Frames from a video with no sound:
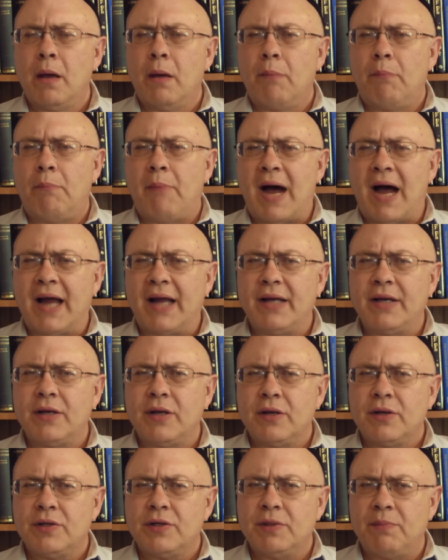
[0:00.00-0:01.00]

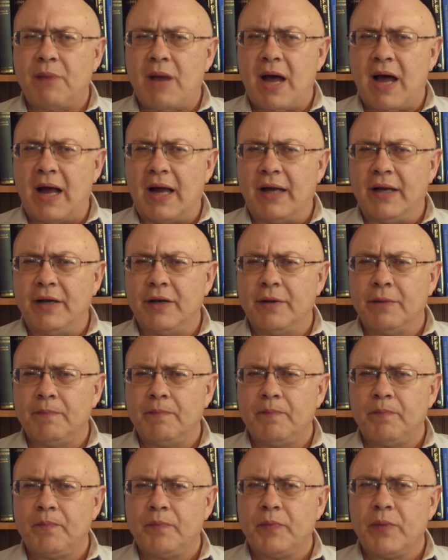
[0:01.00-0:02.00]
mind to mind,
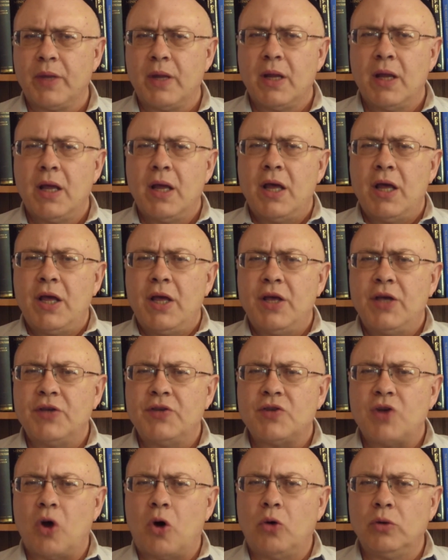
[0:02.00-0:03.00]

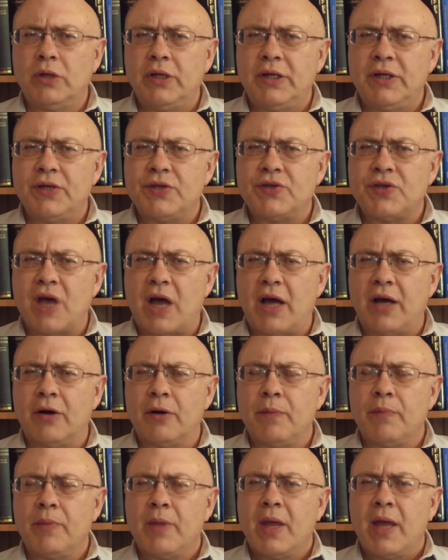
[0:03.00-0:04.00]
his only
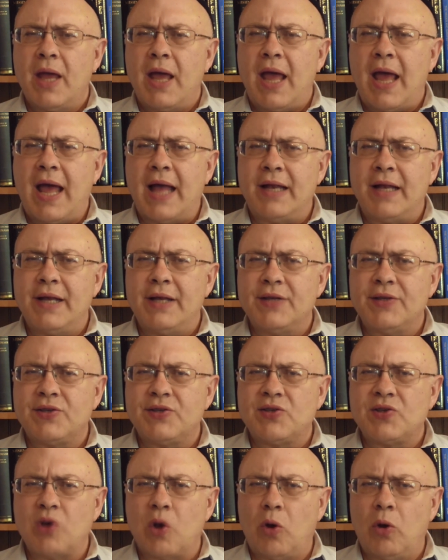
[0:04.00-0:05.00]
desire and his
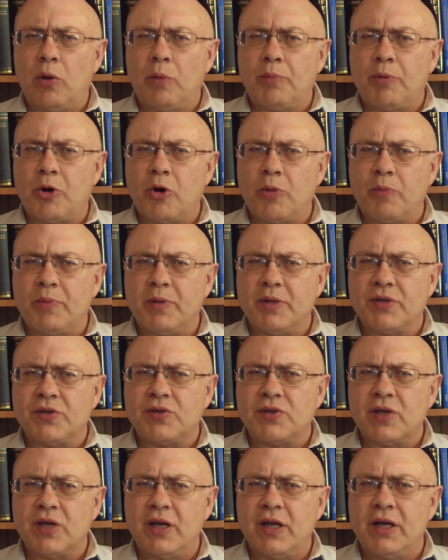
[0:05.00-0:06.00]
sole
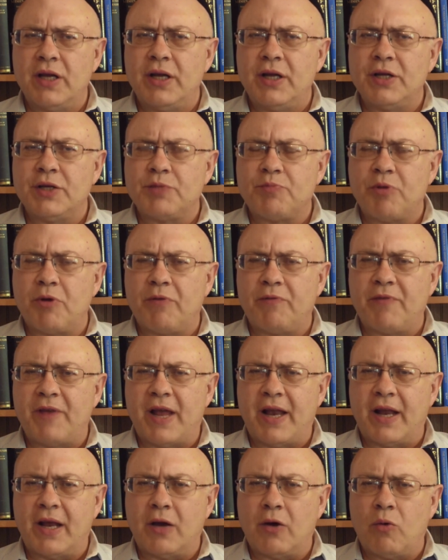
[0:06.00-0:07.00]
purpose in his
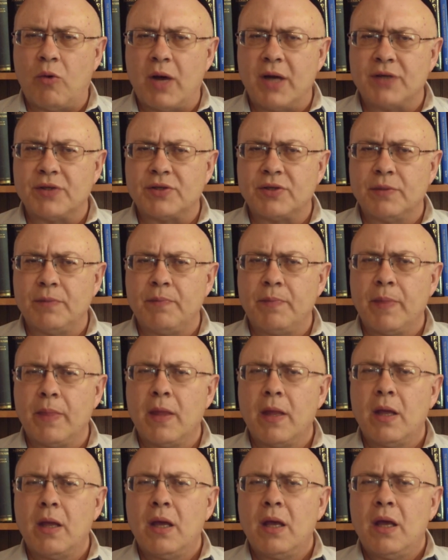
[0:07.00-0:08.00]
prophetic quest,
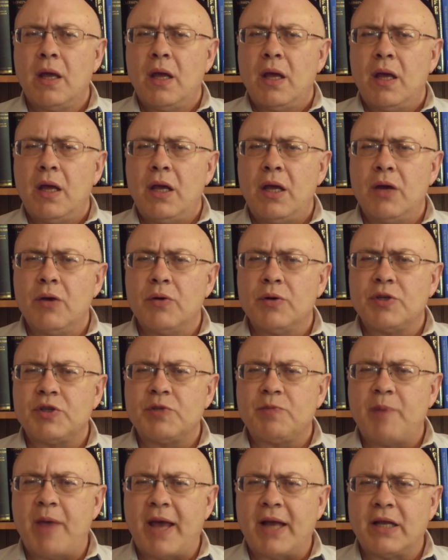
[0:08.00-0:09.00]

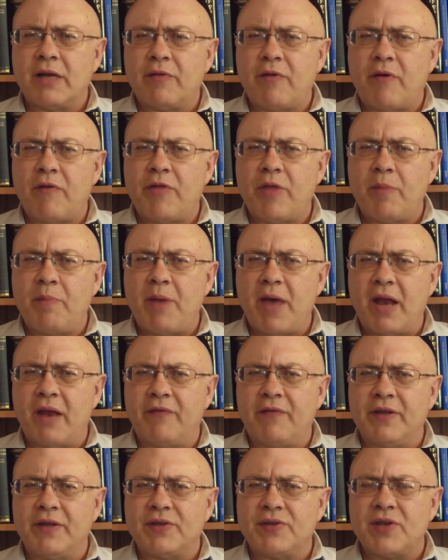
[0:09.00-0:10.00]
irrespective of the
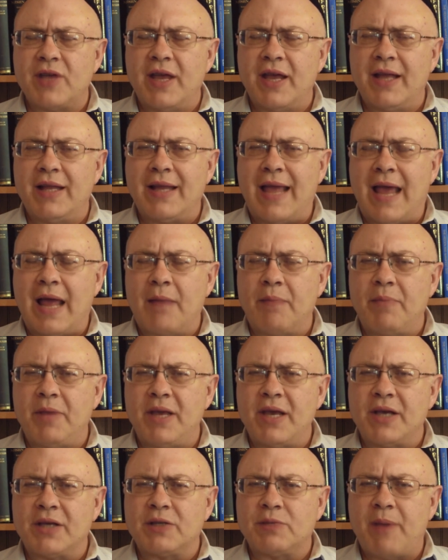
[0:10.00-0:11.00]
benefits it can
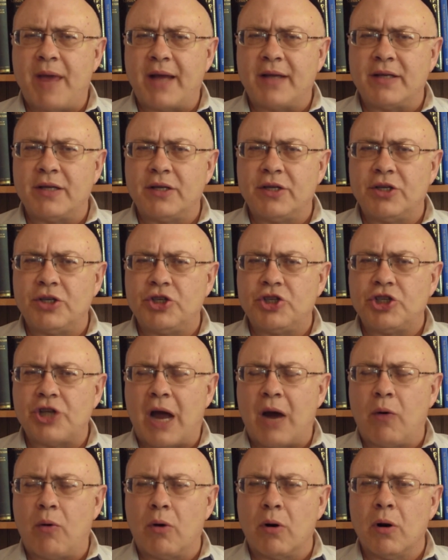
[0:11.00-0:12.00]
be expected to
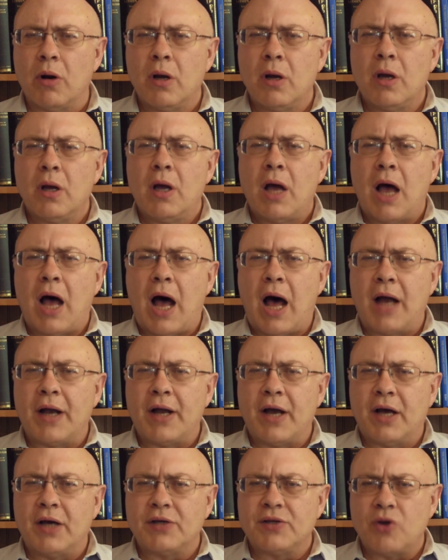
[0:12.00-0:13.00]
shower
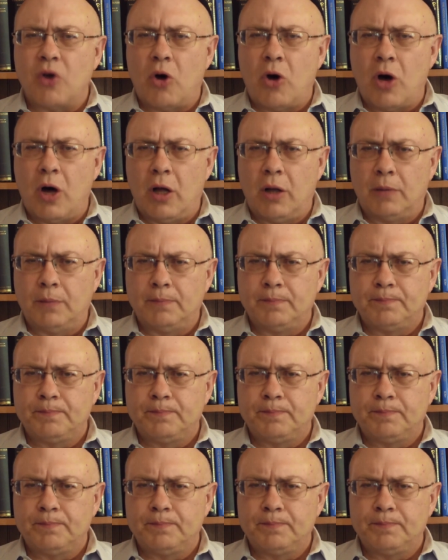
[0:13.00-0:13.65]
on us all.